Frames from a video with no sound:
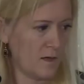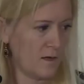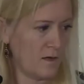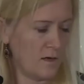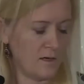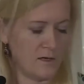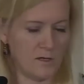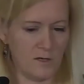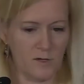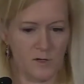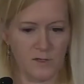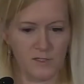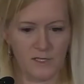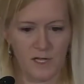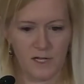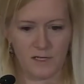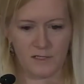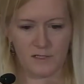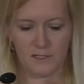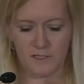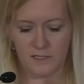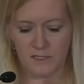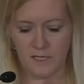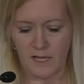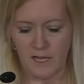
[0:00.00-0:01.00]
And he goes on
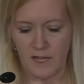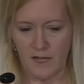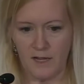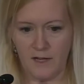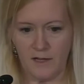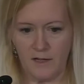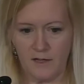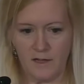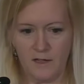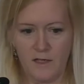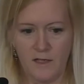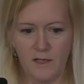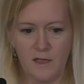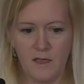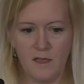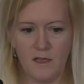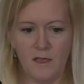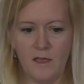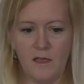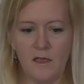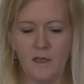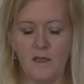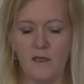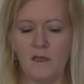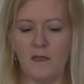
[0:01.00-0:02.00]
to say,
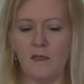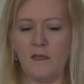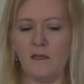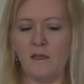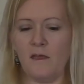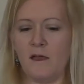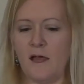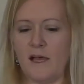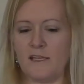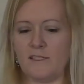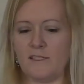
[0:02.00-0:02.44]
I